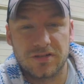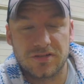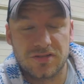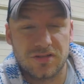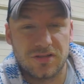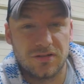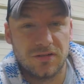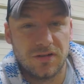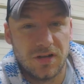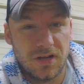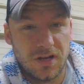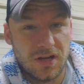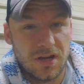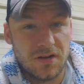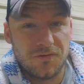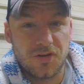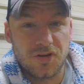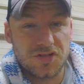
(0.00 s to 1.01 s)
So
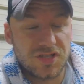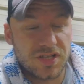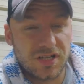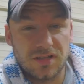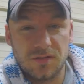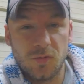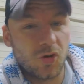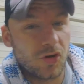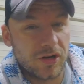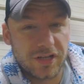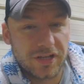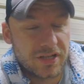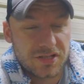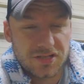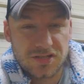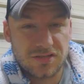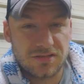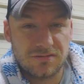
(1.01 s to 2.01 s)
first thing in the morning,
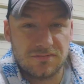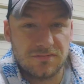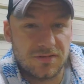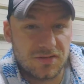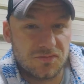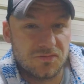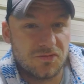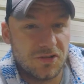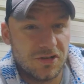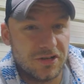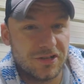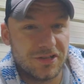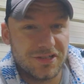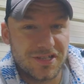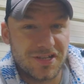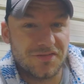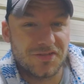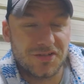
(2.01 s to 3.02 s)
it's really
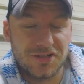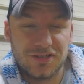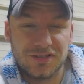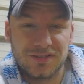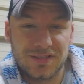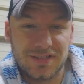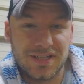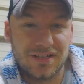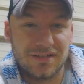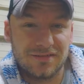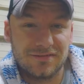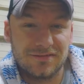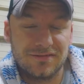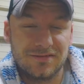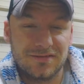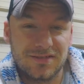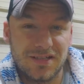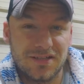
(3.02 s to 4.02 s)
difficult to get
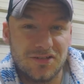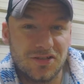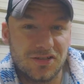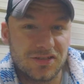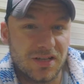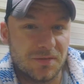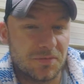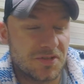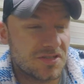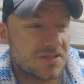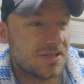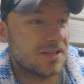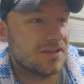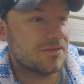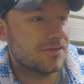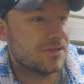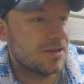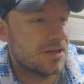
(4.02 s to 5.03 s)
hooked up to
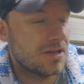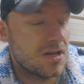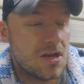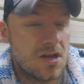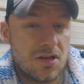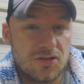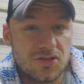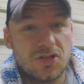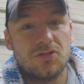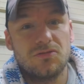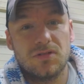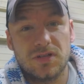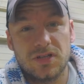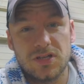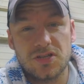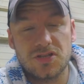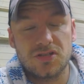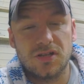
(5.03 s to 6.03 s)
stuff. So I'm going
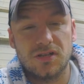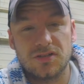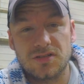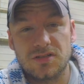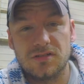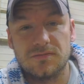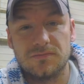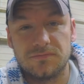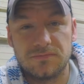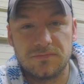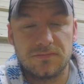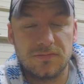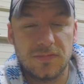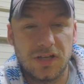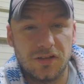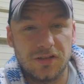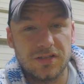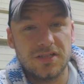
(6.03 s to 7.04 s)
to install some
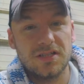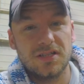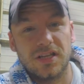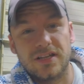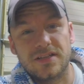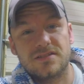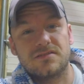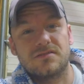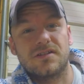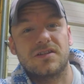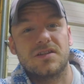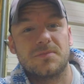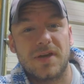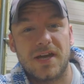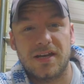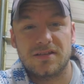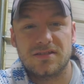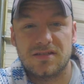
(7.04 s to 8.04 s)
LED lights there on the
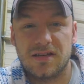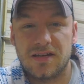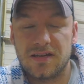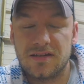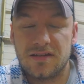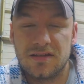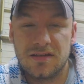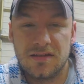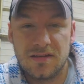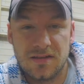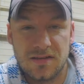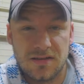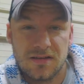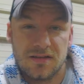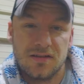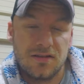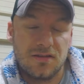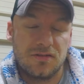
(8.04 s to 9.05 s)
back side.
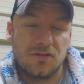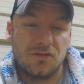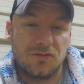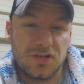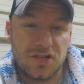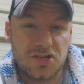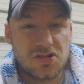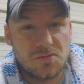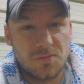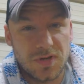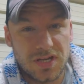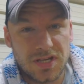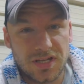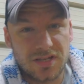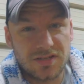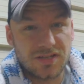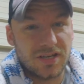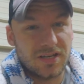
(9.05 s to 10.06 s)
The only issue being
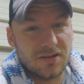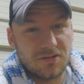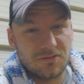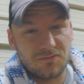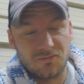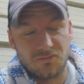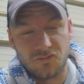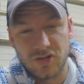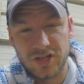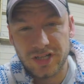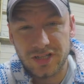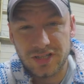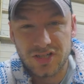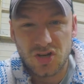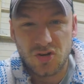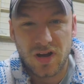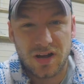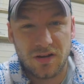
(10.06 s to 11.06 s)
is I don't really
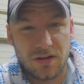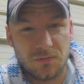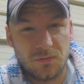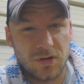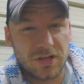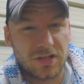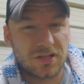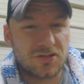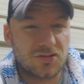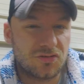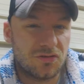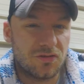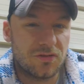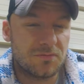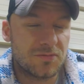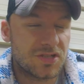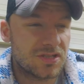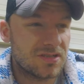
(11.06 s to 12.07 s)
know how I want to control
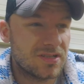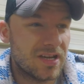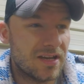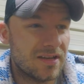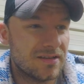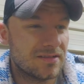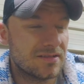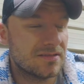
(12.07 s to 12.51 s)
them just yet.